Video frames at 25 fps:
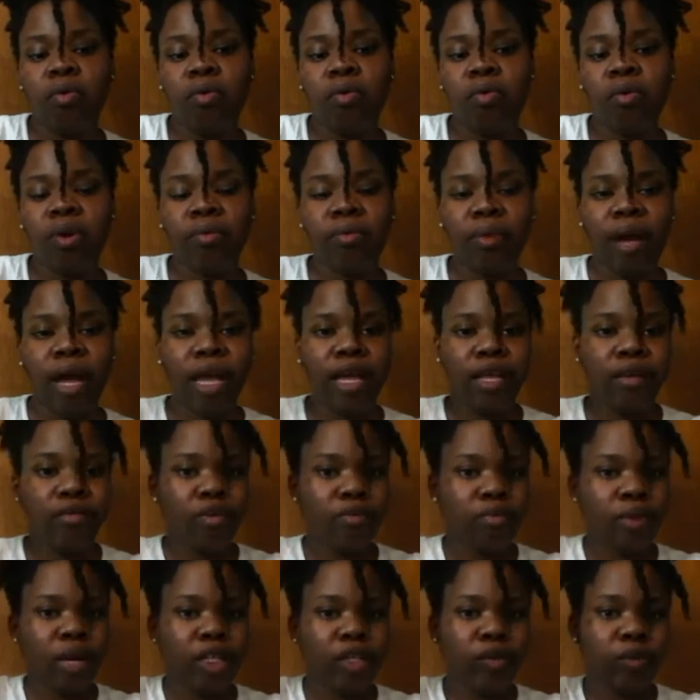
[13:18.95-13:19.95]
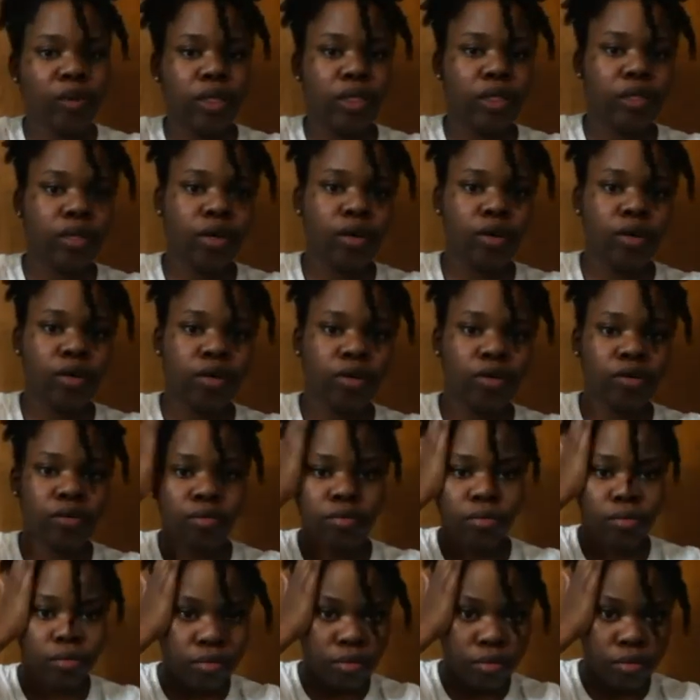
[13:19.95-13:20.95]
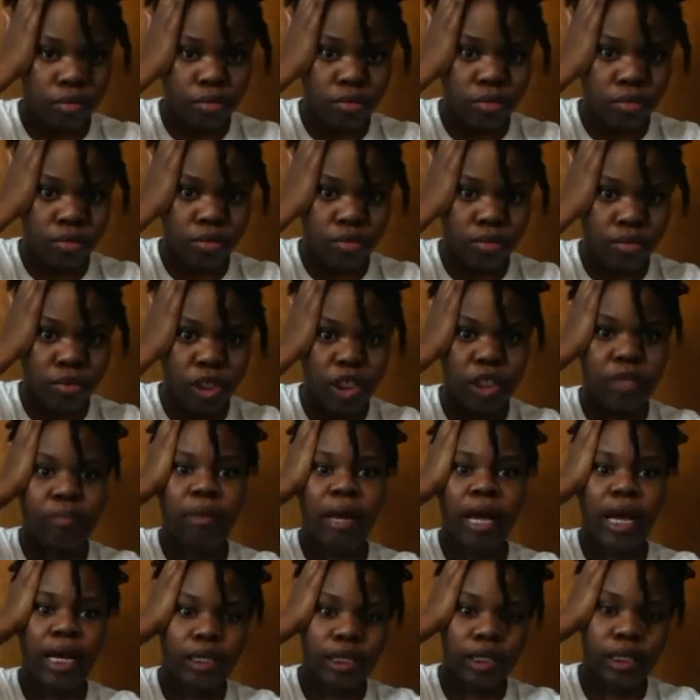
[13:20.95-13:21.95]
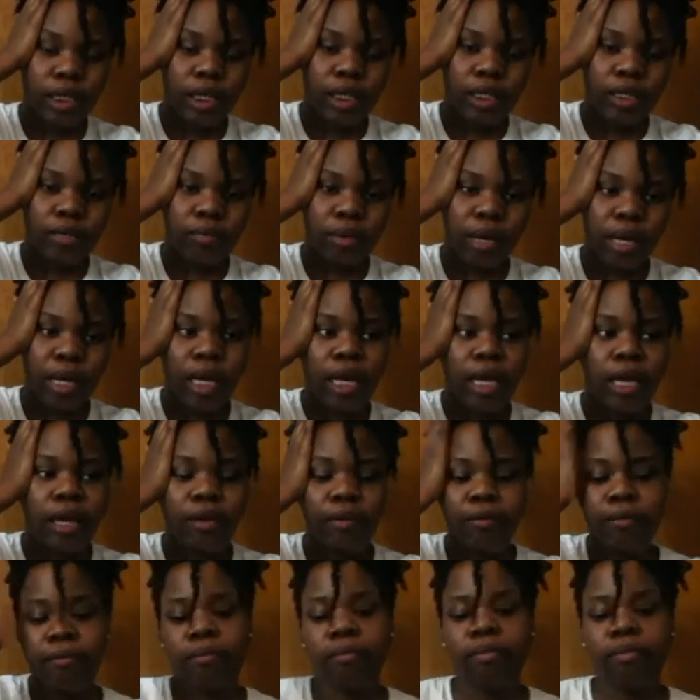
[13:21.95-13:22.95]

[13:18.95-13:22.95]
when my twists aren't smashed against my head.